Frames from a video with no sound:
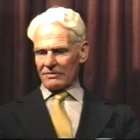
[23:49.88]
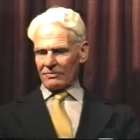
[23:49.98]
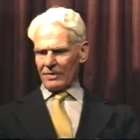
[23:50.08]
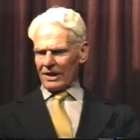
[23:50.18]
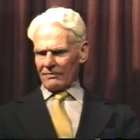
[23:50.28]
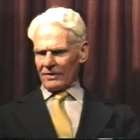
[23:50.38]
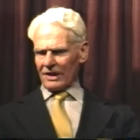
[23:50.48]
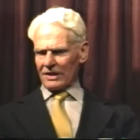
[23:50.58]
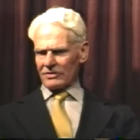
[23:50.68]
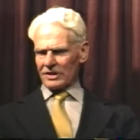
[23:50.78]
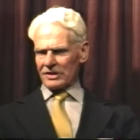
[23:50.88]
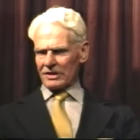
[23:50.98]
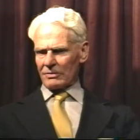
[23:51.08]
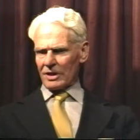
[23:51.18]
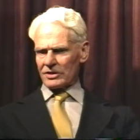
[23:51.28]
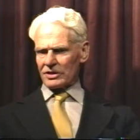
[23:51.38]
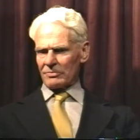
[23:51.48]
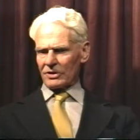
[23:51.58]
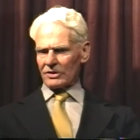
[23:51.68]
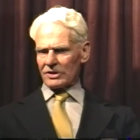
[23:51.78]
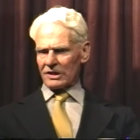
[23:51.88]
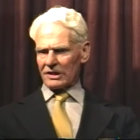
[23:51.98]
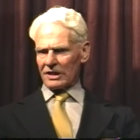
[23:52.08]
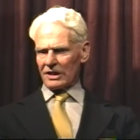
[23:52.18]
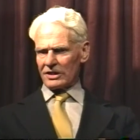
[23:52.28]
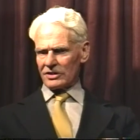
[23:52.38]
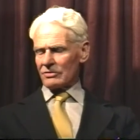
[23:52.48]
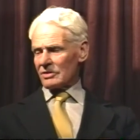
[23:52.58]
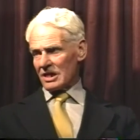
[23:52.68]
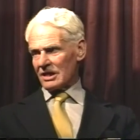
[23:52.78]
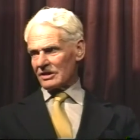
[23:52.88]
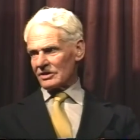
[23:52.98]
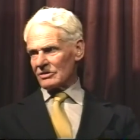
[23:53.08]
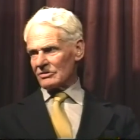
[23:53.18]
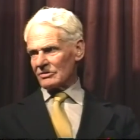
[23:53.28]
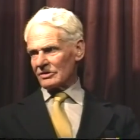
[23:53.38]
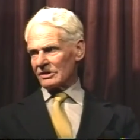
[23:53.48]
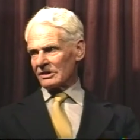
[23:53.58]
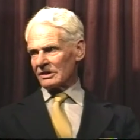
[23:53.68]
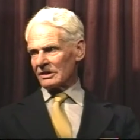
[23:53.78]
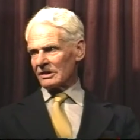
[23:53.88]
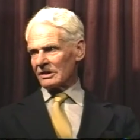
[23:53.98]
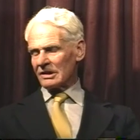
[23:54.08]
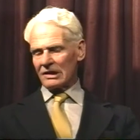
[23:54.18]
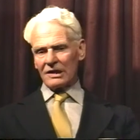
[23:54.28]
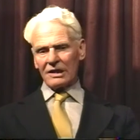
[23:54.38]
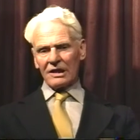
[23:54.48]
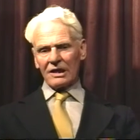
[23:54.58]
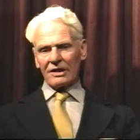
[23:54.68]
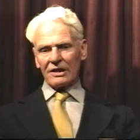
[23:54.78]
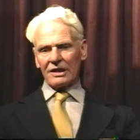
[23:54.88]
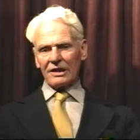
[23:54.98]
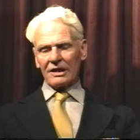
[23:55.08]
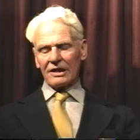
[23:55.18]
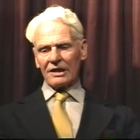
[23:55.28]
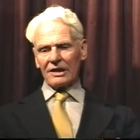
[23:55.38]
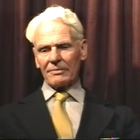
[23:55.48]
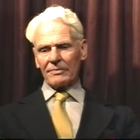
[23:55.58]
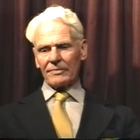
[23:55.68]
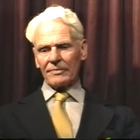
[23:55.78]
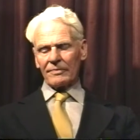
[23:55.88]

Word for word: a very, very interesting question because it, it is unique in schools the um,